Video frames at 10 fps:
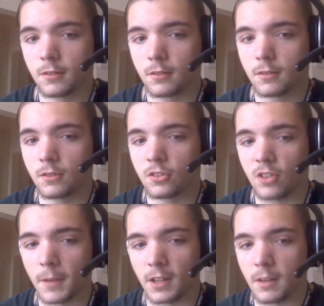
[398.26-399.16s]

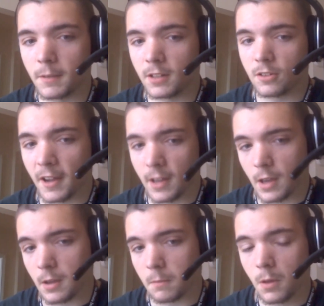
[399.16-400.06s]
summon him into my
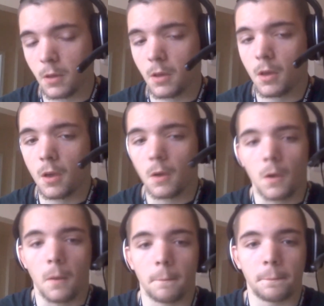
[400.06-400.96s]
game,
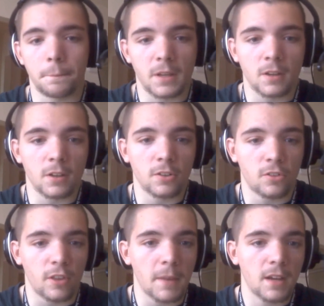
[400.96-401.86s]
because
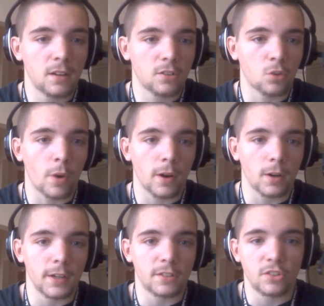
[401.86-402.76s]
they made it to where
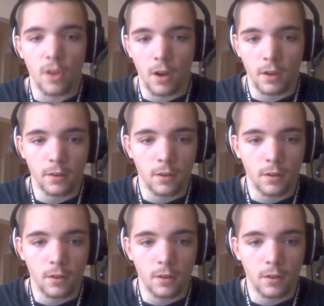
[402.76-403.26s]
it's not